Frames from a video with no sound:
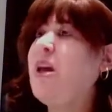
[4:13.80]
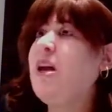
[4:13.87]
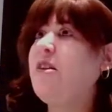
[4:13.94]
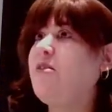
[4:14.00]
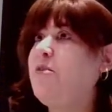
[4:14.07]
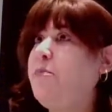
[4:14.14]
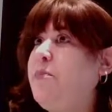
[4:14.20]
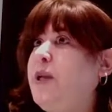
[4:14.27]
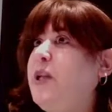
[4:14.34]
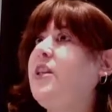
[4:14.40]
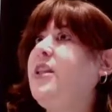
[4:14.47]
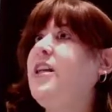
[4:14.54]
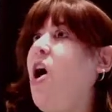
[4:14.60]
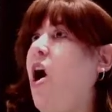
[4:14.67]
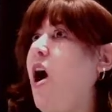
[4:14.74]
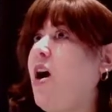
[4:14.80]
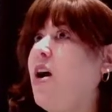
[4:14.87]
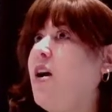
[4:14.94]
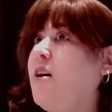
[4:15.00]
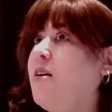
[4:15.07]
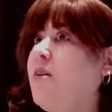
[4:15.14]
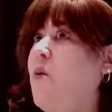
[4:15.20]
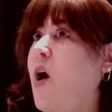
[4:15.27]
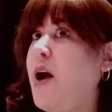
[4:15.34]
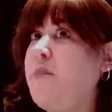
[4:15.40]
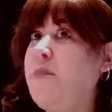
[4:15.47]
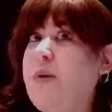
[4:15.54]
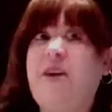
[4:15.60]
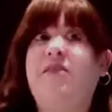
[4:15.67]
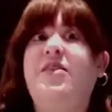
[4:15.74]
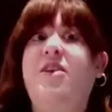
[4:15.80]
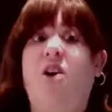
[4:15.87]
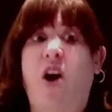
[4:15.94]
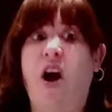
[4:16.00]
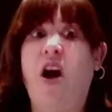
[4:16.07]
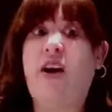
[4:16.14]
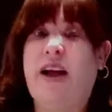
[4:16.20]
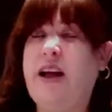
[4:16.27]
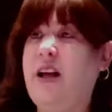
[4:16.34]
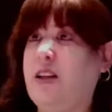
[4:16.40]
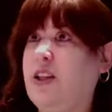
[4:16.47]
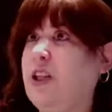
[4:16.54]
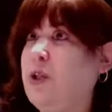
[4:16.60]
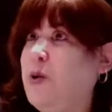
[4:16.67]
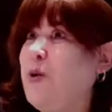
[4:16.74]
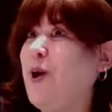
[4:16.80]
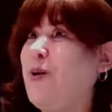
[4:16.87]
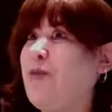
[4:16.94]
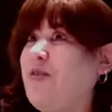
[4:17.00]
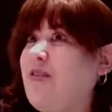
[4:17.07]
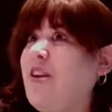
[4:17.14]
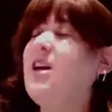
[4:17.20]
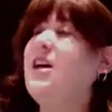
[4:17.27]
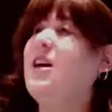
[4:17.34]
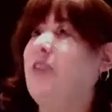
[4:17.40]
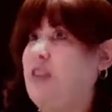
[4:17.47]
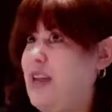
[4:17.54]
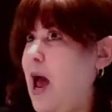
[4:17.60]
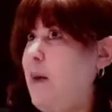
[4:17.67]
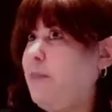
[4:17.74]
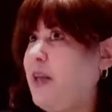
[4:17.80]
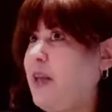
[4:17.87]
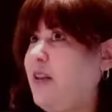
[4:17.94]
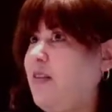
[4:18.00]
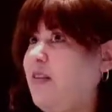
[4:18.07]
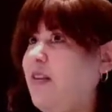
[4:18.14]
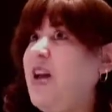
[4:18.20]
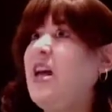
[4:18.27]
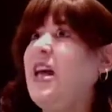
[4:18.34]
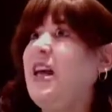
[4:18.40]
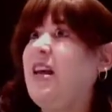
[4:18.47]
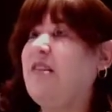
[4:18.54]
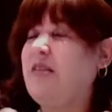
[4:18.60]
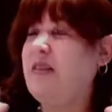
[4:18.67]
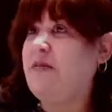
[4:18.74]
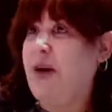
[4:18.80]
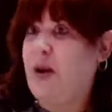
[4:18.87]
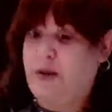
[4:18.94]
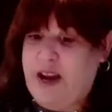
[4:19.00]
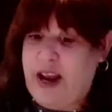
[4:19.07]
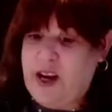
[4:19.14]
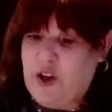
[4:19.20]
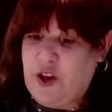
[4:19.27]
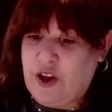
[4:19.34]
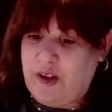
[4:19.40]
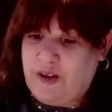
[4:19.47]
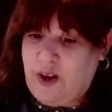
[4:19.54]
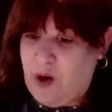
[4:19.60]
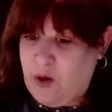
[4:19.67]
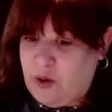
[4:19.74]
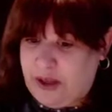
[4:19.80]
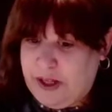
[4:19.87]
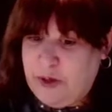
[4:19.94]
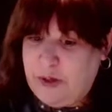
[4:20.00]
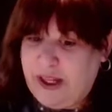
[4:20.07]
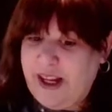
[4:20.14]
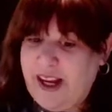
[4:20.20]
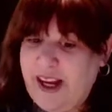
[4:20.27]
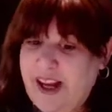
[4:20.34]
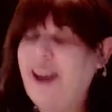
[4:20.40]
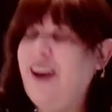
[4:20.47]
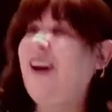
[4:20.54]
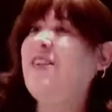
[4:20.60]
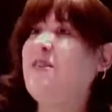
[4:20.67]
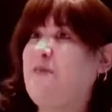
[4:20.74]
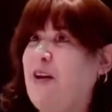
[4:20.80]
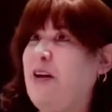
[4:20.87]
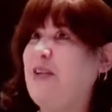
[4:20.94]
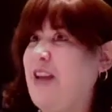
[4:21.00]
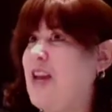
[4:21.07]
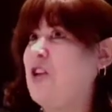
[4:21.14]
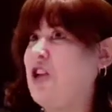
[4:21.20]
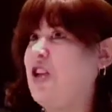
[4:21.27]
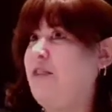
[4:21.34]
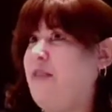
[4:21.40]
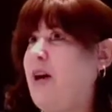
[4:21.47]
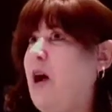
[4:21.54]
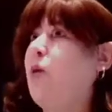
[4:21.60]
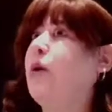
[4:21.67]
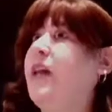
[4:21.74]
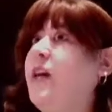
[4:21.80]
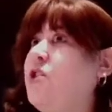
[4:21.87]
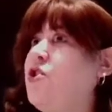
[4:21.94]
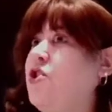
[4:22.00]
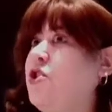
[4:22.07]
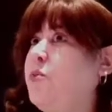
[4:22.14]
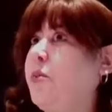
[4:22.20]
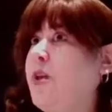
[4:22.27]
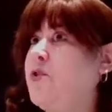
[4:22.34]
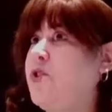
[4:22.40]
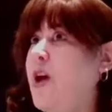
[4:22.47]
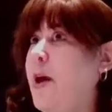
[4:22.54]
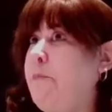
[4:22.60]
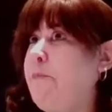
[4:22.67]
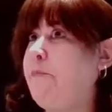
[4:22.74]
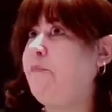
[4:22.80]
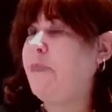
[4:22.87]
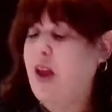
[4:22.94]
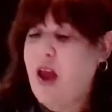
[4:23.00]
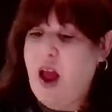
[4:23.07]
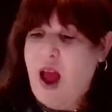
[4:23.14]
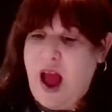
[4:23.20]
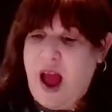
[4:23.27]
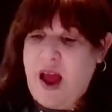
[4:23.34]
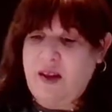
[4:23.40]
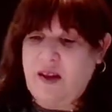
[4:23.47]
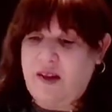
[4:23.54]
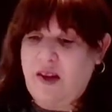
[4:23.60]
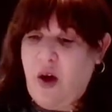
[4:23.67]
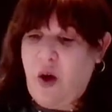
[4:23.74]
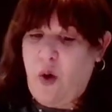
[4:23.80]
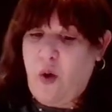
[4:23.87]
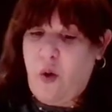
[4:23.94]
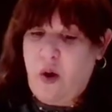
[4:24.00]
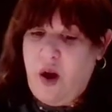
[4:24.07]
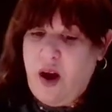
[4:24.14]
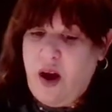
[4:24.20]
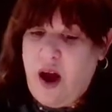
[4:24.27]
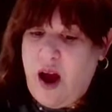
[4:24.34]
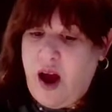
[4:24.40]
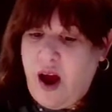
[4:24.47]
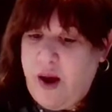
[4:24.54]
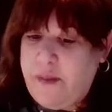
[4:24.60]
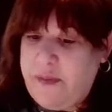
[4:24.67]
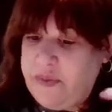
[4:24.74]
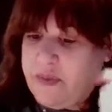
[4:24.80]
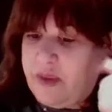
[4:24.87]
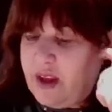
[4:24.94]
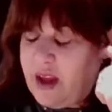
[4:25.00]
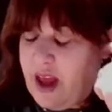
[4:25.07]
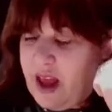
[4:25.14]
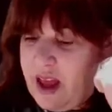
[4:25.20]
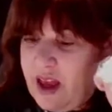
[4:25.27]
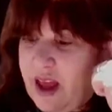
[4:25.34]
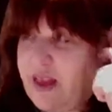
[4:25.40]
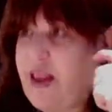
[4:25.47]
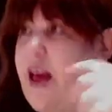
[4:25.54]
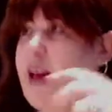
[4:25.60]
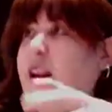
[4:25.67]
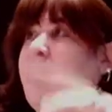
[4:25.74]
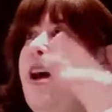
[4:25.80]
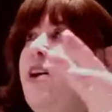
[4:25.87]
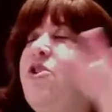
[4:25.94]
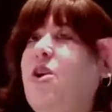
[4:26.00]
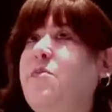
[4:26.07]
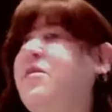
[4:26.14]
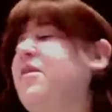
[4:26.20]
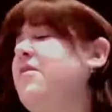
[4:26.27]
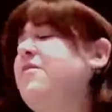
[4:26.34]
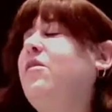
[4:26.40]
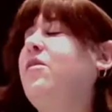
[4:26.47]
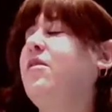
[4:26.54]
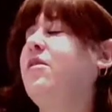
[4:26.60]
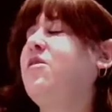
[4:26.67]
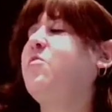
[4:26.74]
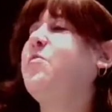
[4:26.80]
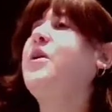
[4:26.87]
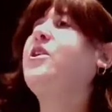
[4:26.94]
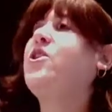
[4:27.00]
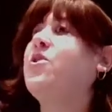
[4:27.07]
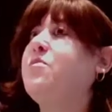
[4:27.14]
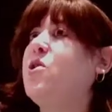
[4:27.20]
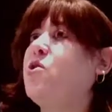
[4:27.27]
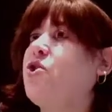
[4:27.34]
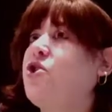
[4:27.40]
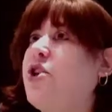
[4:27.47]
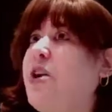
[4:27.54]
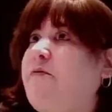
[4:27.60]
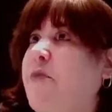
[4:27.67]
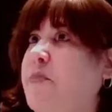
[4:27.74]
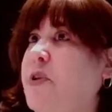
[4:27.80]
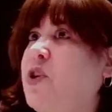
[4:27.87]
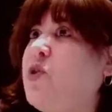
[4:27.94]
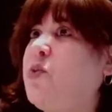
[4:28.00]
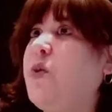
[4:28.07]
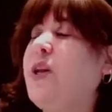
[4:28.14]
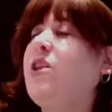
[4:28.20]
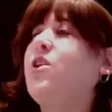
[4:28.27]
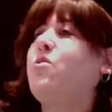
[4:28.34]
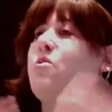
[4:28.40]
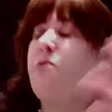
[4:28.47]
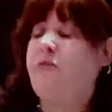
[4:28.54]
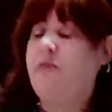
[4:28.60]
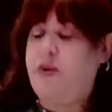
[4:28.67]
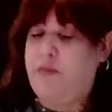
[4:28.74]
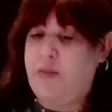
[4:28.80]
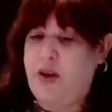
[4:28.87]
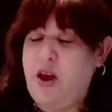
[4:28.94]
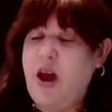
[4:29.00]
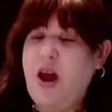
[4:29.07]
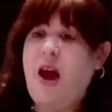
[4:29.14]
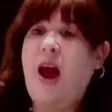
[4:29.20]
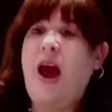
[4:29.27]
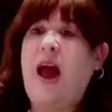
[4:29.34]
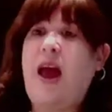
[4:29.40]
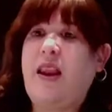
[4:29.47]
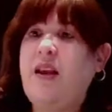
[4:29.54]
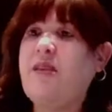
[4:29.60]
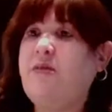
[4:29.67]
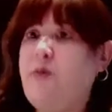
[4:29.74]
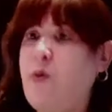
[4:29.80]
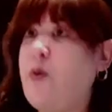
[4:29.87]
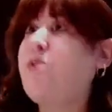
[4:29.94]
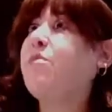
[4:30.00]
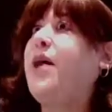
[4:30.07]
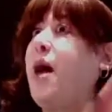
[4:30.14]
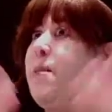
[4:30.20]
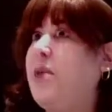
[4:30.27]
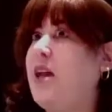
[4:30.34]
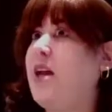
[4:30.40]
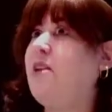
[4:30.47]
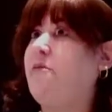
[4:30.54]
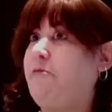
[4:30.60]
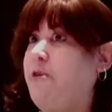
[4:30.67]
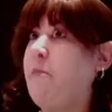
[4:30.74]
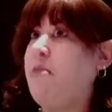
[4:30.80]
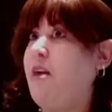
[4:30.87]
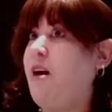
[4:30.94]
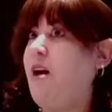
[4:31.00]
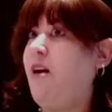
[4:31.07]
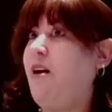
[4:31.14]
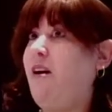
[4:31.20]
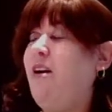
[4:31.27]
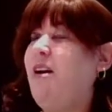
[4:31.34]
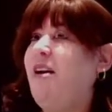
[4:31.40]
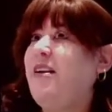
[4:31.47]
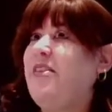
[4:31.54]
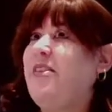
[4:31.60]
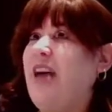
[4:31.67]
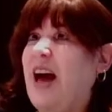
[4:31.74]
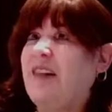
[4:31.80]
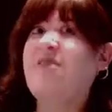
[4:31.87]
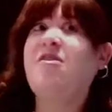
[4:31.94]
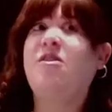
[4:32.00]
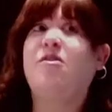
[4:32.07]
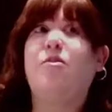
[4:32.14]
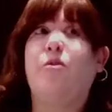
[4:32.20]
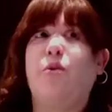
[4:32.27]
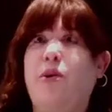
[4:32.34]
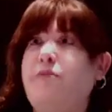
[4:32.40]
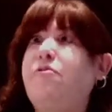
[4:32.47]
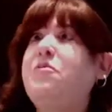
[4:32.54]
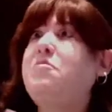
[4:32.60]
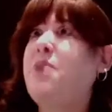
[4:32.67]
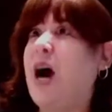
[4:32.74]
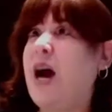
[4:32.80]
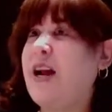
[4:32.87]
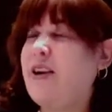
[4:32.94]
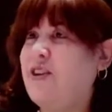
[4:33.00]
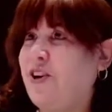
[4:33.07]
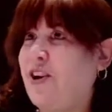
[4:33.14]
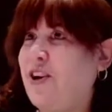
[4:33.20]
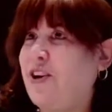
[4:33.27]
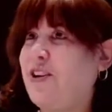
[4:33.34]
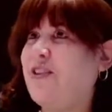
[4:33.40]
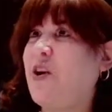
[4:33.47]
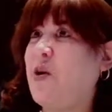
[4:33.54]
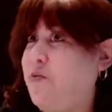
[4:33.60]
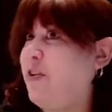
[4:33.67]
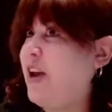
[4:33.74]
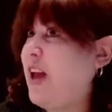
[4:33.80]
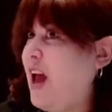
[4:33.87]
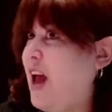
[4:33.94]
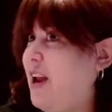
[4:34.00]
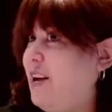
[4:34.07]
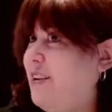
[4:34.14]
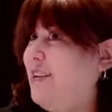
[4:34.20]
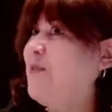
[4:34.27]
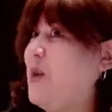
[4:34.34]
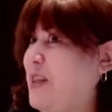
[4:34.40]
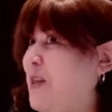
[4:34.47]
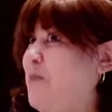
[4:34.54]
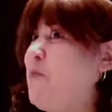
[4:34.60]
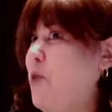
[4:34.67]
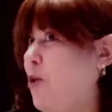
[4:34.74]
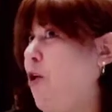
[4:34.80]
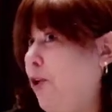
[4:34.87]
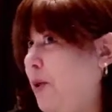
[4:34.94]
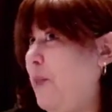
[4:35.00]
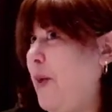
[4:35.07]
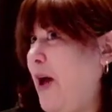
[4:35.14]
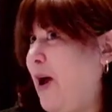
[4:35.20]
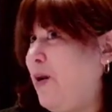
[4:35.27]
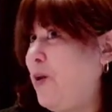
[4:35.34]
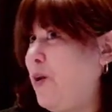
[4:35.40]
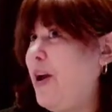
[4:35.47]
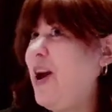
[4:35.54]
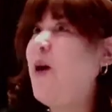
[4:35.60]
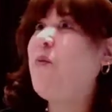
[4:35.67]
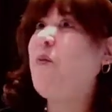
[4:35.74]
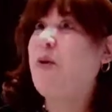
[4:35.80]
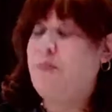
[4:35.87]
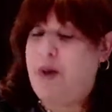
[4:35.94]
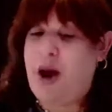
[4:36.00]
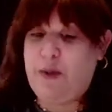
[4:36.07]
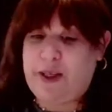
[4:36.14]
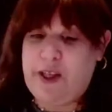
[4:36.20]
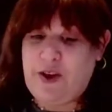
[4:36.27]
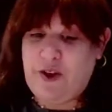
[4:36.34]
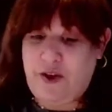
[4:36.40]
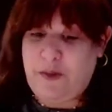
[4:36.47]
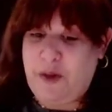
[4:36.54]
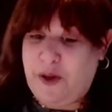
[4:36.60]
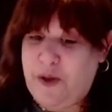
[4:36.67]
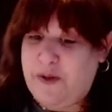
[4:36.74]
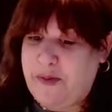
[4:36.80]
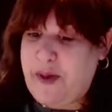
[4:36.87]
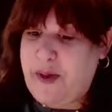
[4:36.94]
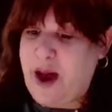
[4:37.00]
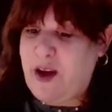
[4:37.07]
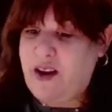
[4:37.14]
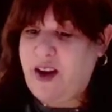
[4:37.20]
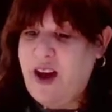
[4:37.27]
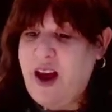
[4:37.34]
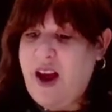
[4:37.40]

is to build the ark. Why? Because the ark held the luchos. The tablets is the foundation stone, literally, the foundation of our relationship with Hashem. And so, and Hashem says he'll speak to Moshe from between the Kruvim, and his voice will emanate from there. That's the sort of reminder, don't forget what we're all about, what my relationship with you is about.